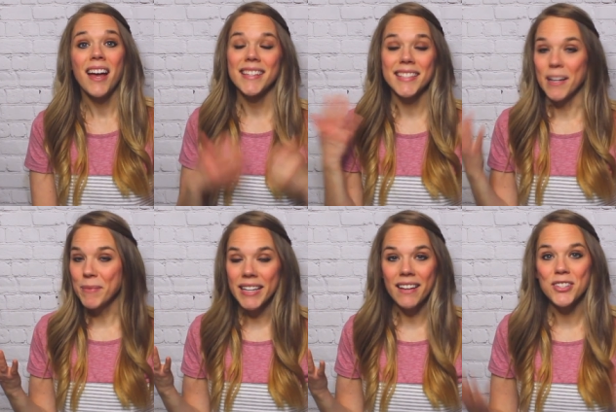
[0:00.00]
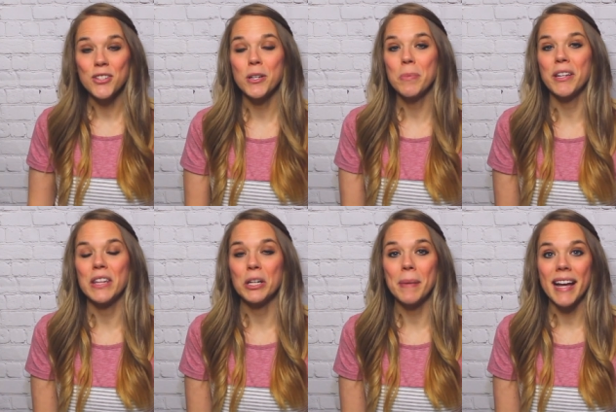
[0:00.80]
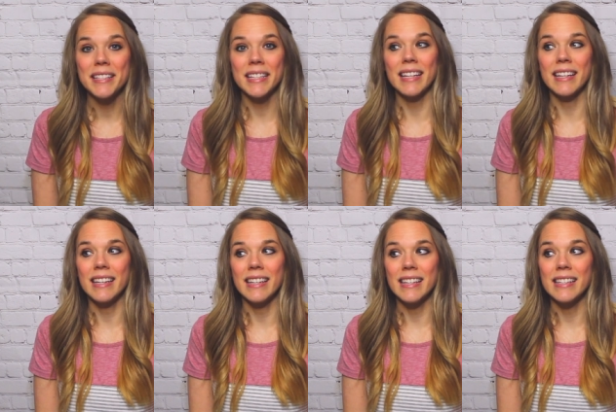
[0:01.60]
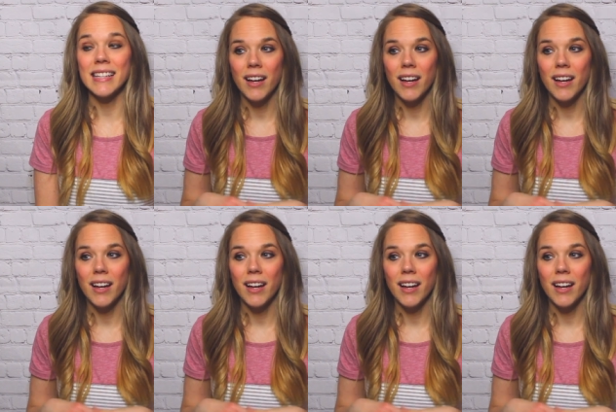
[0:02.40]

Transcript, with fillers: something else you could put in their basket is